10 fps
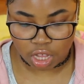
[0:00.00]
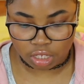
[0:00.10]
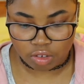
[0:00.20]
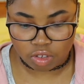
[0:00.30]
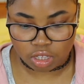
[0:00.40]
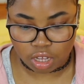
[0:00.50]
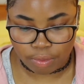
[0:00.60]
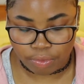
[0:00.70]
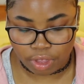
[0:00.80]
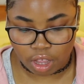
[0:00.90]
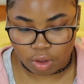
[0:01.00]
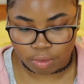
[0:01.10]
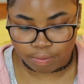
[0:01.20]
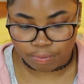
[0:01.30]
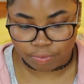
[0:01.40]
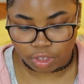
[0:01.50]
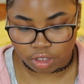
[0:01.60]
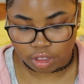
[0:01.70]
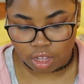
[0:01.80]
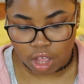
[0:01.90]
use the
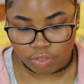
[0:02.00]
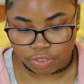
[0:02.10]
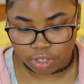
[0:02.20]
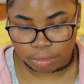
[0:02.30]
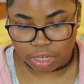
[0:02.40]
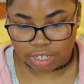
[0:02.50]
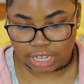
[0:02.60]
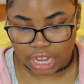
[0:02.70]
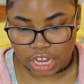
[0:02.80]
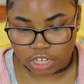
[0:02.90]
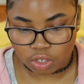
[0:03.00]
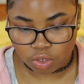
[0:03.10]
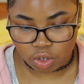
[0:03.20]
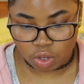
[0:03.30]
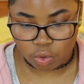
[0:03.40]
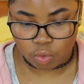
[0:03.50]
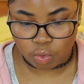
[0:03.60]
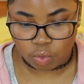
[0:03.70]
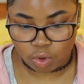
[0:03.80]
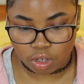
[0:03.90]
thumbnail size
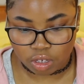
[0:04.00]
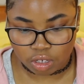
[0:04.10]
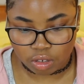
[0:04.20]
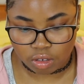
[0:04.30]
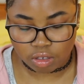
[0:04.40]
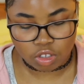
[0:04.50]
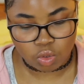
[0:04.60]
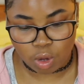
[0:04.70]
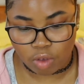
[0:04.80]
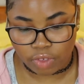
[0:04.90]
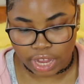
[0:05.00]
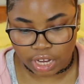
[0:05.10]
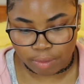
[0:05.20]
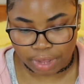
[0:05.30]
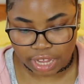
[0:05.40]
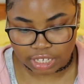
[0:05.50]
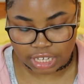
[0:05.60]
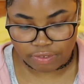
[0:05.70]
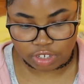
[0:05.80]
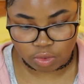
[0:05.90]
1280 by
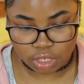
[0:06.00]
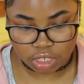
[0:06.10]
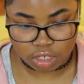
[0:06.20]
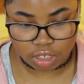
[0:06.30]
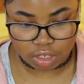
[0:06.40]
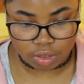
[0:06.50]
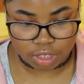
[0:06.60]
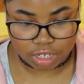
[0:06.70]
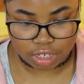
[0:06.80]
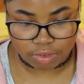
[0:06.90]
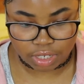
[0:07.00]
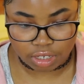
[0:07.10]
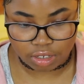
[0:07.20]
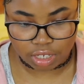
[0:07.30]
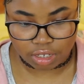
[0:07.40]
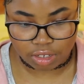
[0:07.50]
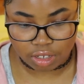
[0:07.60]
720. Oh, that's not right. Okay,